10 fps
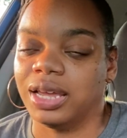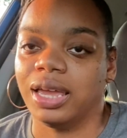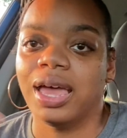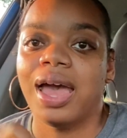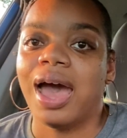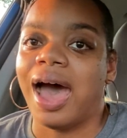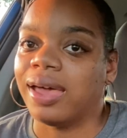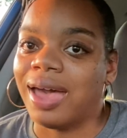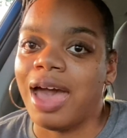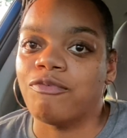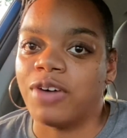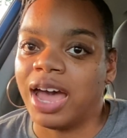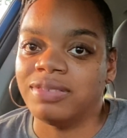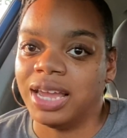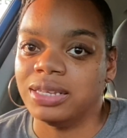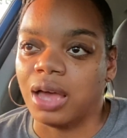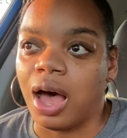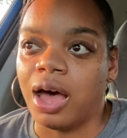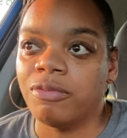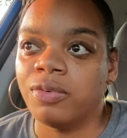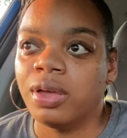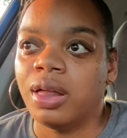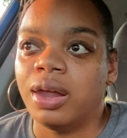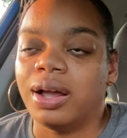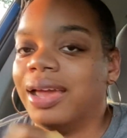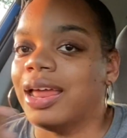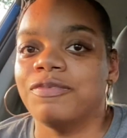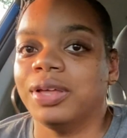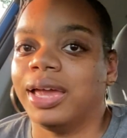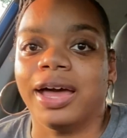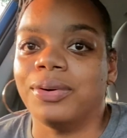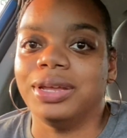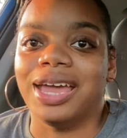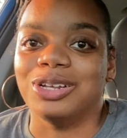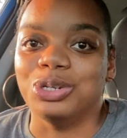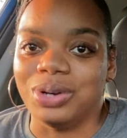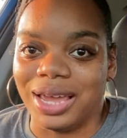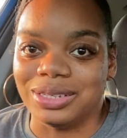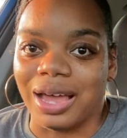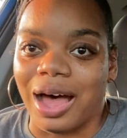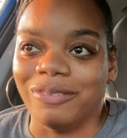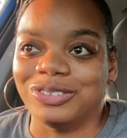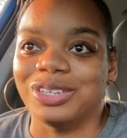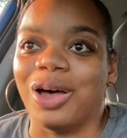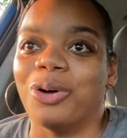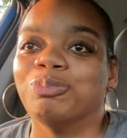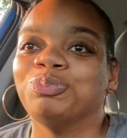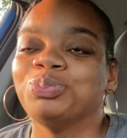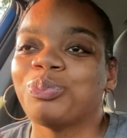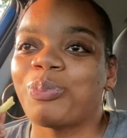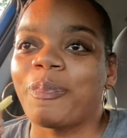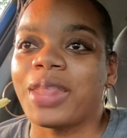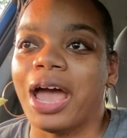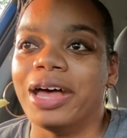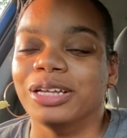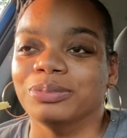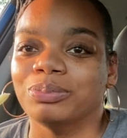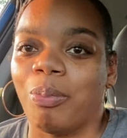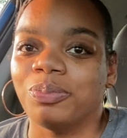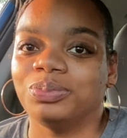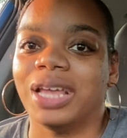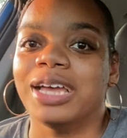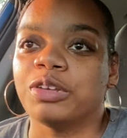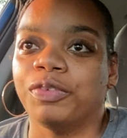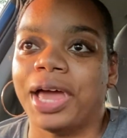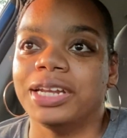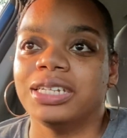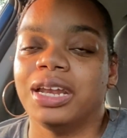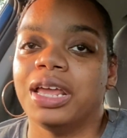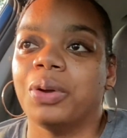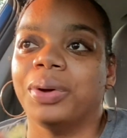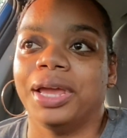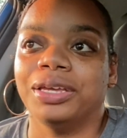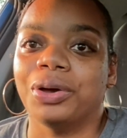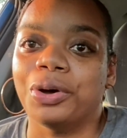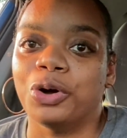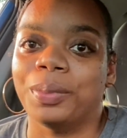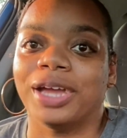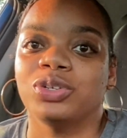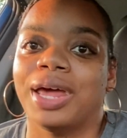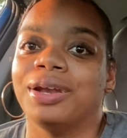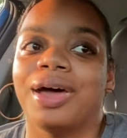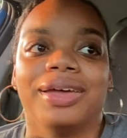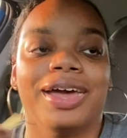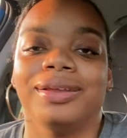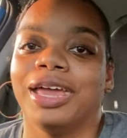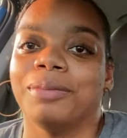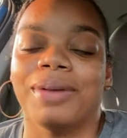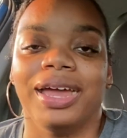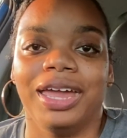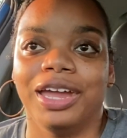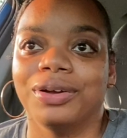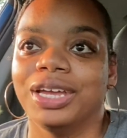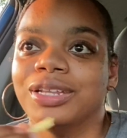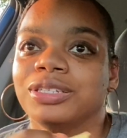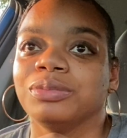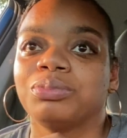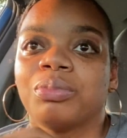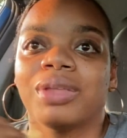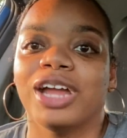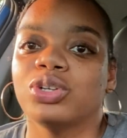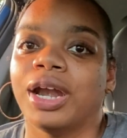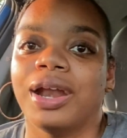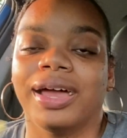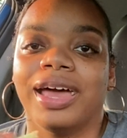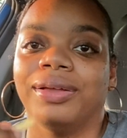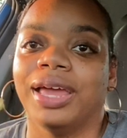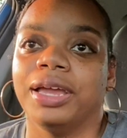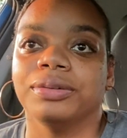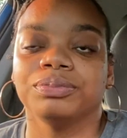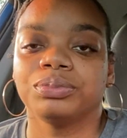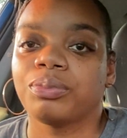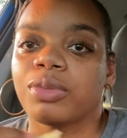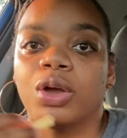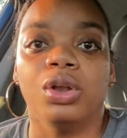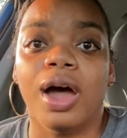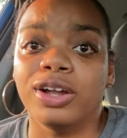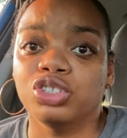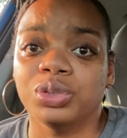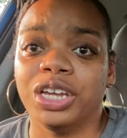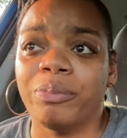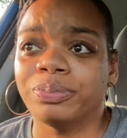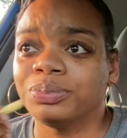Like, I could have 5 days off and I feel like I only had 2 days off. So as a flight attendant, when I get home, I try to knock out like my errands. I try to knock out like laundry.